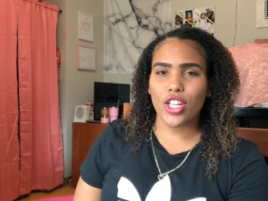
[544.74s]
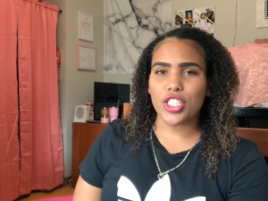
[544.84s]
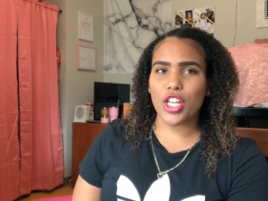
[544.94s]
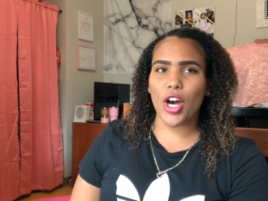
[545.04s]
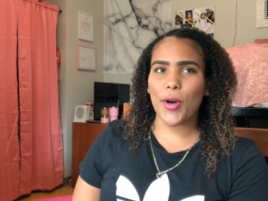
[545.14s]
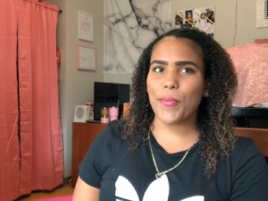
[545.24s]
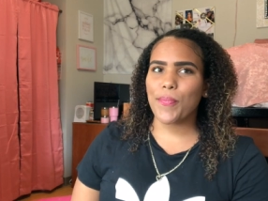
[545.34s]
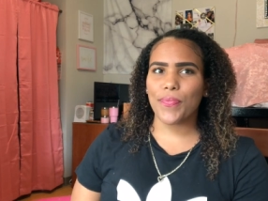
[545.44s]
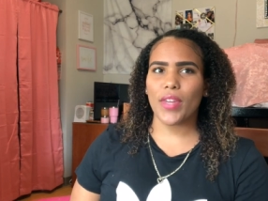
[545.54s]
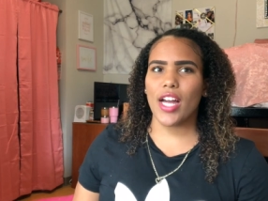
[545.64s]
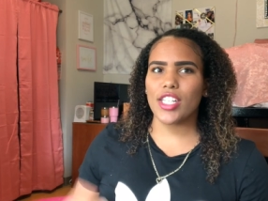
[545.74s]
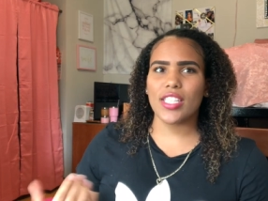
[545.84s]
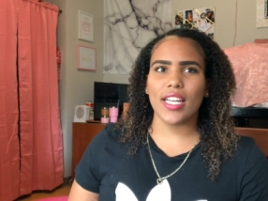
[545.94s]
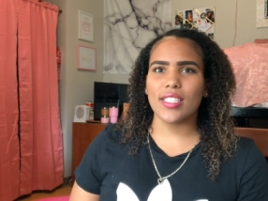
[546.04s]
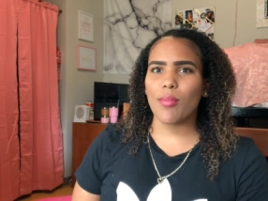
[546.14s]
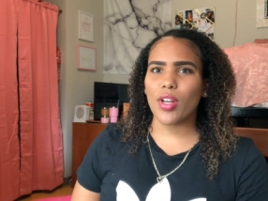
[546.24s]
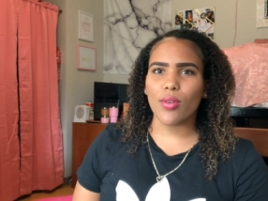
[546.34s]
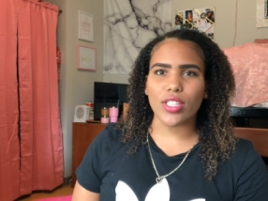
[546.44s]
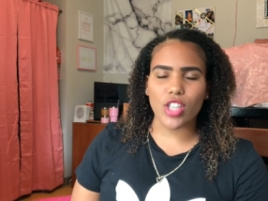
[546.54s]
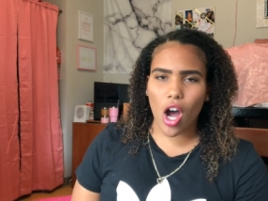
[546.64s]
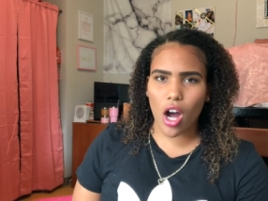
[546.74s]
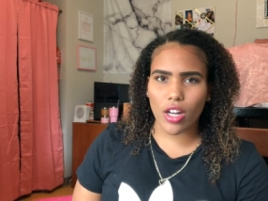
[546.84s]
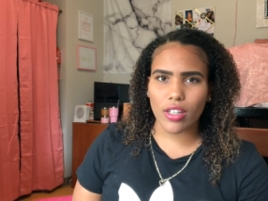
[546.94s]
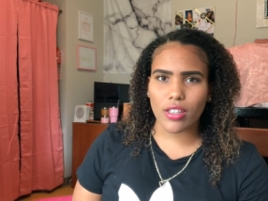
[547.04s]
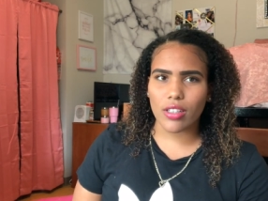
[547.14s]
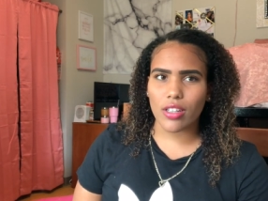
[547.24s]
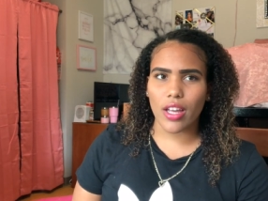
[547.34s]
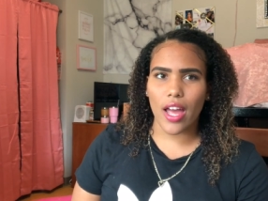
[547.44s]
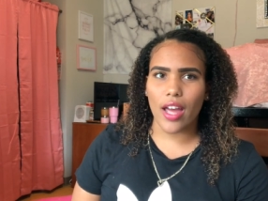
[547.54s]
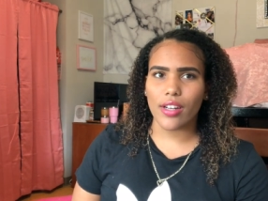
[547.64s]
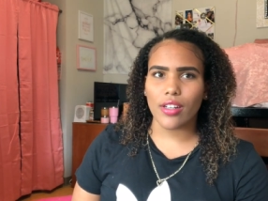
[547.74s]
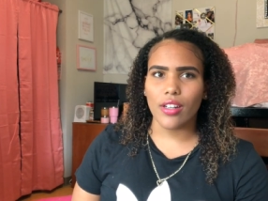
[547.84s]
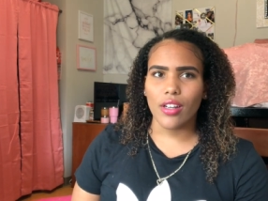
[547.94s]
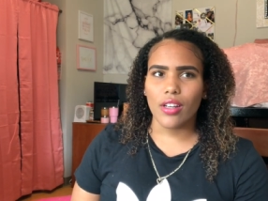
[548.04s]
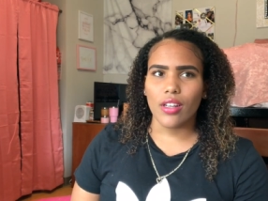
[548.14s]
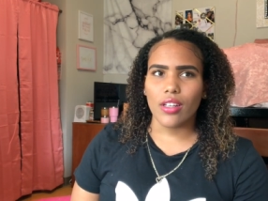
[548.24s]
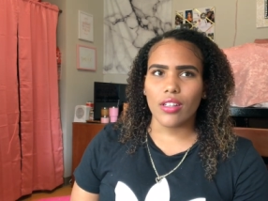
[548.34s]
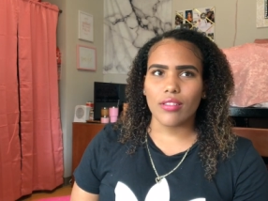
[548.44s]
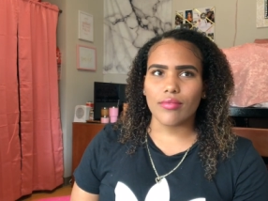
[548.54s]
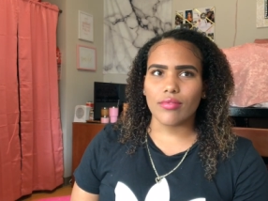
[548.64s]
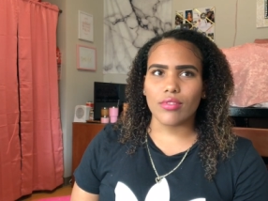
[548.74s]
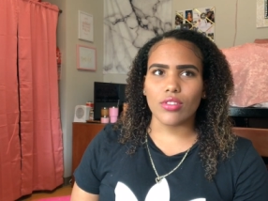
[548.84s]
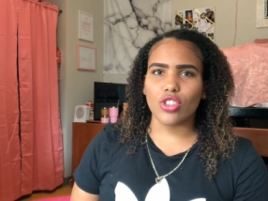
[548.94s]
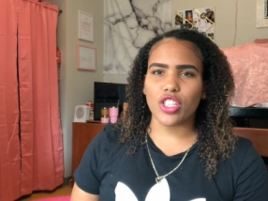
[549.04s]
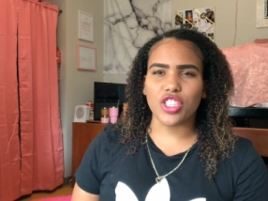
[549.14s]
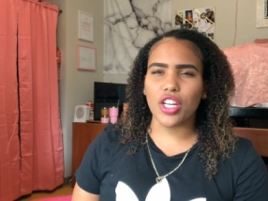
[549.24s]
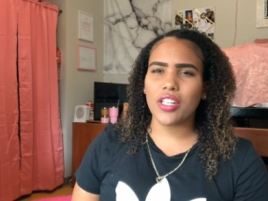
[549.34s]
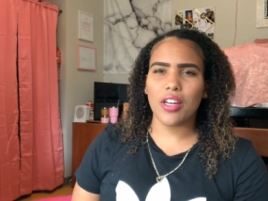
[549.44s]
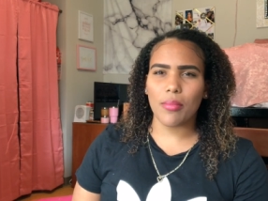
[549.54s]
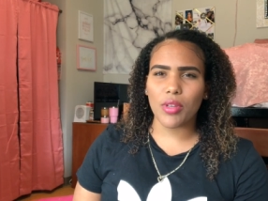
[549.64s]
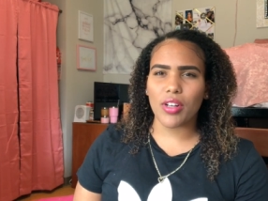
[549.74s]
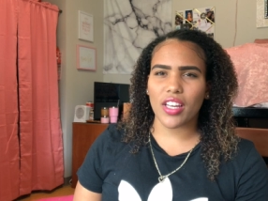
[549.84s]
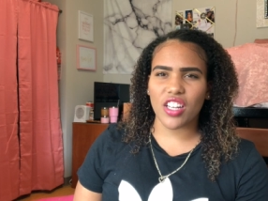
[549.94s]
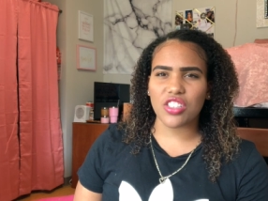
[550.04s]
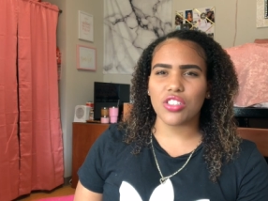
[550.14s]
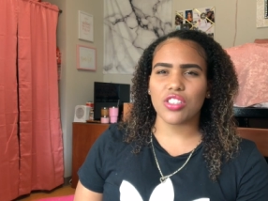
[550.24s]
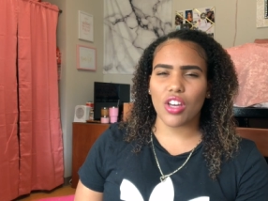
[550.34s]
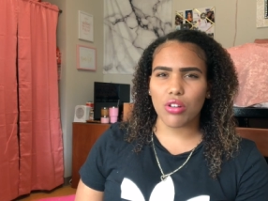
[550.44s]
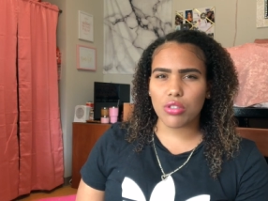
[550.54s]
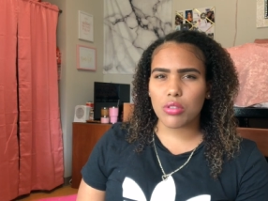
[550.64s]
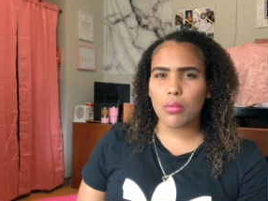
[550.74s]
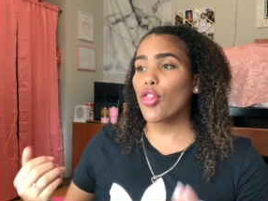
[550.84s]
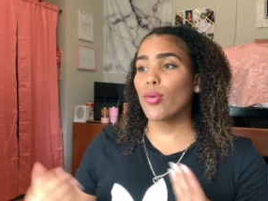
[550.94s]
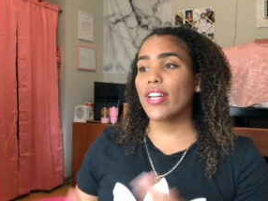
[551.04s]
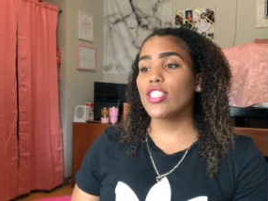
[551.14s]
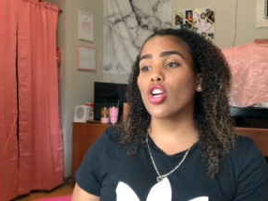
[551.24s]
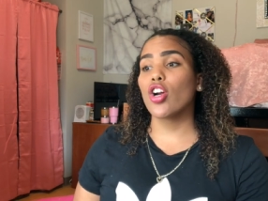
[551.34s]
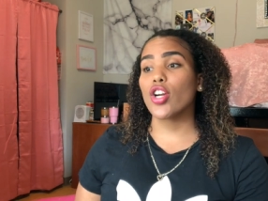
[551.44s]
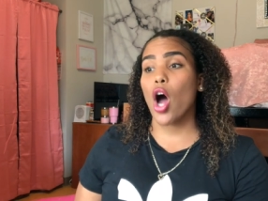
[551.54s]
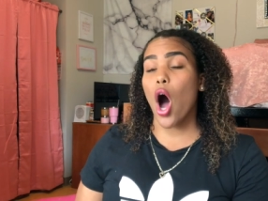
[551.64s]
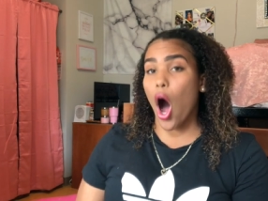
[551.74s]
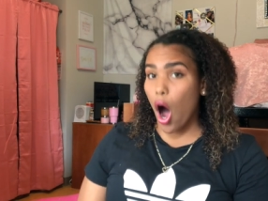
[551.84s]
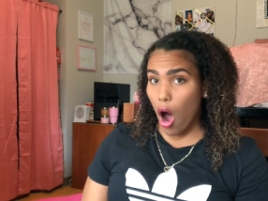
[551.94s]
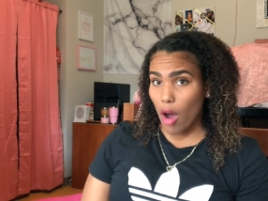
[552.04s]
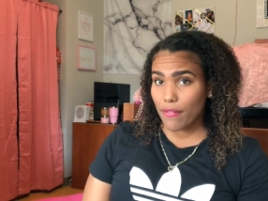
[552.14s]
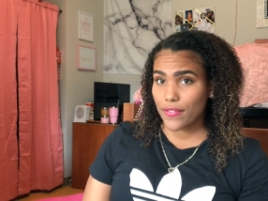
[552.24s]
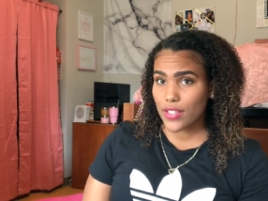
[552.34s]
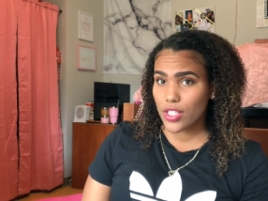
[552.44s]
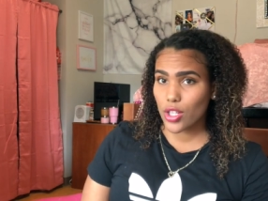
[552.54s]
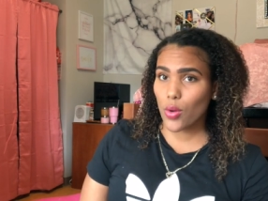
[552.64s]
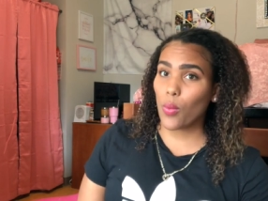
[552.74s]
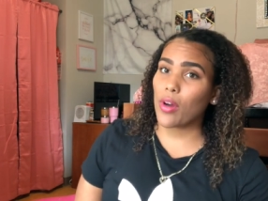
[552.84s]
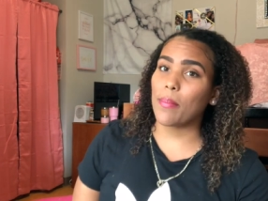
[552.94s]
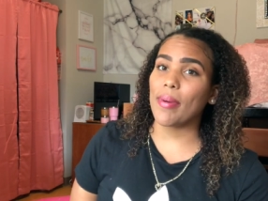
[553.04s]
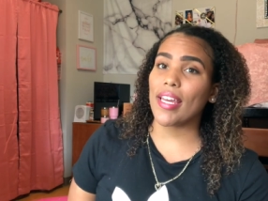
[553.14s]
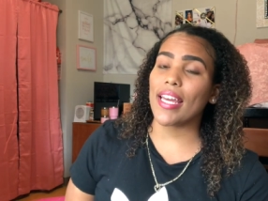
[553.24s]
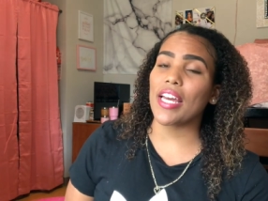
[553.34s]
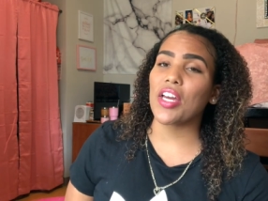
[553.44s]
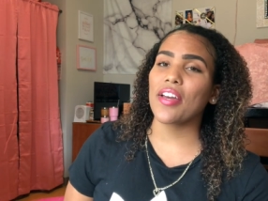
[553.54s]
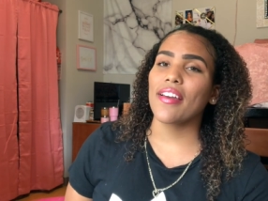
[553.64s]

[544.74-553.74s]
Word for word: So I just like somebody who can talk and just good communication skills. Three turn offs would be